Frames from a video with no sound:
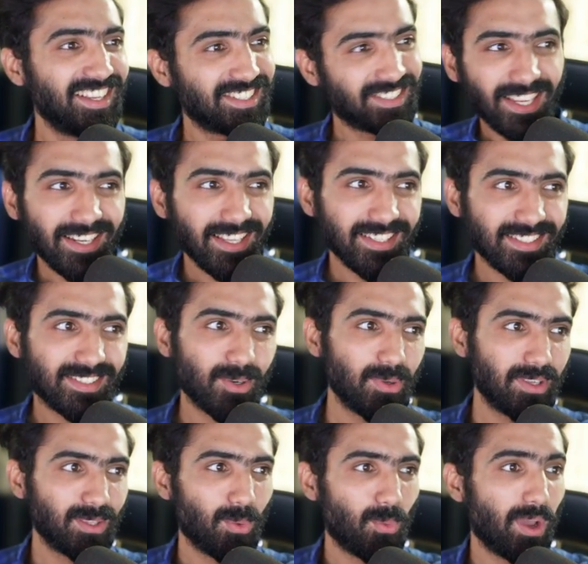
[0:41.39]
Stadia is
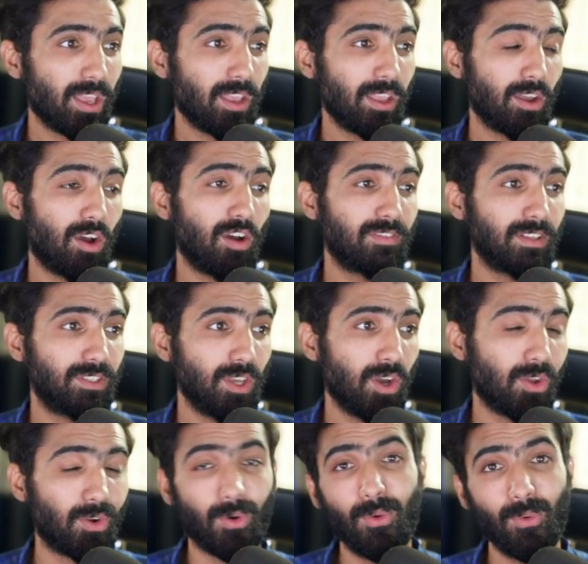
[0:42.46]
going the way of the
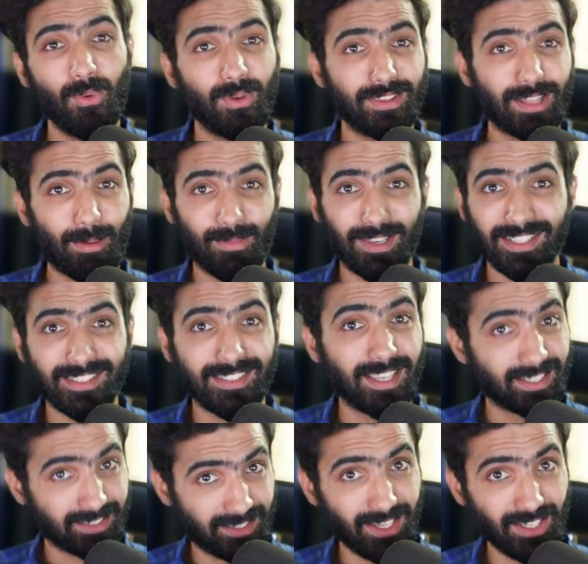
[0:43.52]
dodo, that means
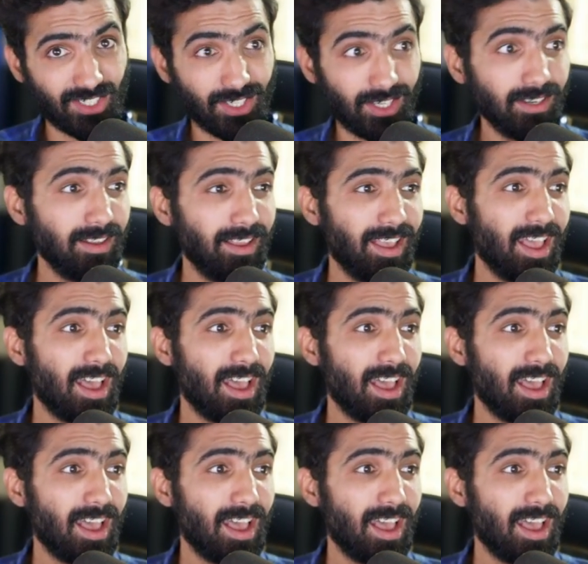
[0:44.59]
extinction,